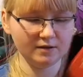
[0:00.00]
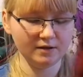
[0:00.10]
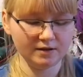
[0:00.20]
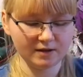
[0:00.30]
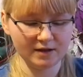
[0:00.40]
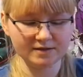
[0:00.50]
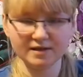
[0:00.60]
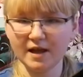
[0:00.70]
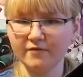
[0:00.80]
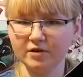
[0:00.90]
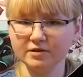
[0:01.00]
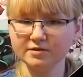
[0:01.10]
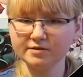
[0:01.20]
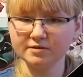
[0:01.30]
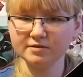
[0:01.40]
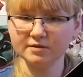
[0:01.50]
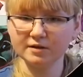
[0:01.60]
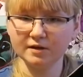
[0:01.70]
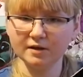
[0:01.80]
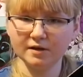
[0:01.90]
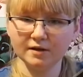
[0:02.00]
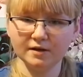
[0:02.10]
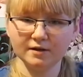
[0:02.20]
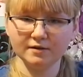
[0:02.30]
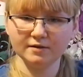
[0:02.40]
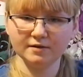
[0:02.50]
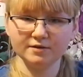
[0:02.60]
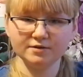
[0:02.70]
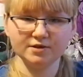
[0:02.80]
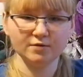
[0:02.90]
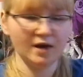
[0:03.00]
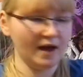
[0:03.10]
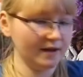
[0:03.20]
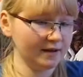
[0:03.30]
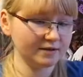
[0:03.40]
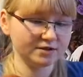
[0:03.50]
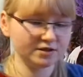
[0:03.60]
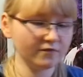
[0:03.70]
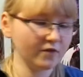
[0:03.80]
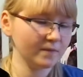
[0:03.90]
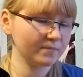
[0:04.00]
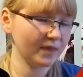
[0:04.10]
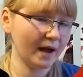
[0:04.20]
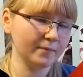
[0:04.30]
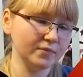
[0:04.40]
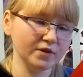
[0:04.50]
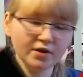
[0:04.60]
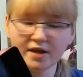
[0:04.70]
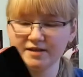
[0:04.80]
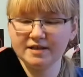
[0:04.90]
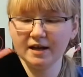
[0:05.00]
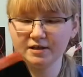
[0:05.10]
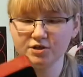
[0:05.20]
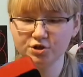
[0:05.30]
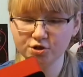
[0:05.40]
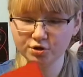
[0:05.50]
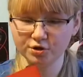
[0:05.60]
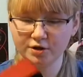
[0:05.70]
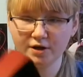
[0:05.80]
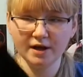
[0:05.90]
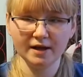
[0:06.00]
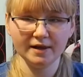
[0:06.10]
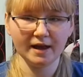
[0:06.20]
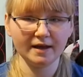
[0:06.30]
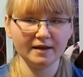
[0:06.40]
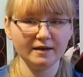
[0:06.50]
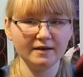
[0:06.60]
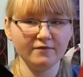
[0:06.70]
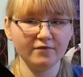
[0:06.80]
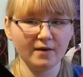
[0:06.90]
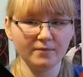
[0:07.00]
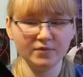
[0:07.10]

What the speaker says: it has levels. So yeah, there's something, I'm not exactly sure. Like if I'm